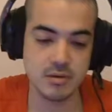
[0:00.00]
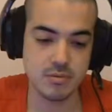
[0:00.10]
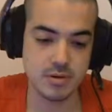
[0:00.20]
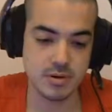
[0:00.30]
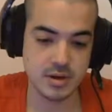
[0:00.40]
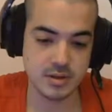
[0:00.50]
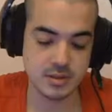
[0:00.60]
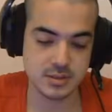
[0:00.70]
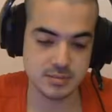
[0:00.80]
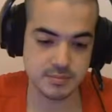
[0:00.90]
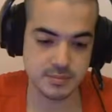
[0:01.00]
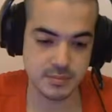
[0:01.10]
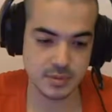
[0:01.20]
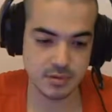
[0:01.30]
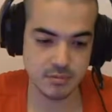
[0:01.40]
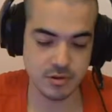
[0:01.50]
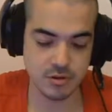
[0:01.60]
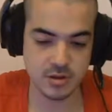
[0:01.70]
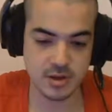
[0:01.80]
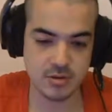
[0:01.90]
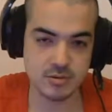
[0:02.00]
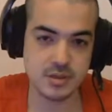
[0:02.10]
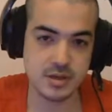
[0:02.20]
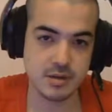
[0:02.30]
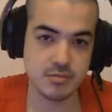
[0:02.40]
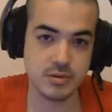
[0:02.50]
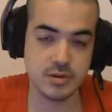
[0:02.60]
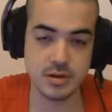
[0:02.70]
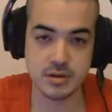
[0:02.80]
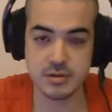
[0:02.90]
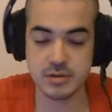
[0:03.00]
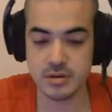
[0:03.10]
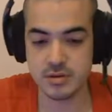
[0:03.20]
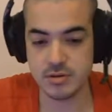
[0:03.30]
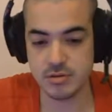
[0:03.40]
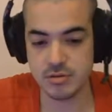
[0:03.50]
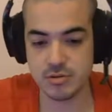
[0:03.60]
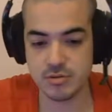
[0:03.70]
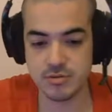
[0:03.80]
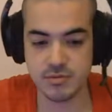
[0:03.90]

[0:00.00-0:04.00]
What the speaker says: Whereas when shallow stacked, we like to take initiative.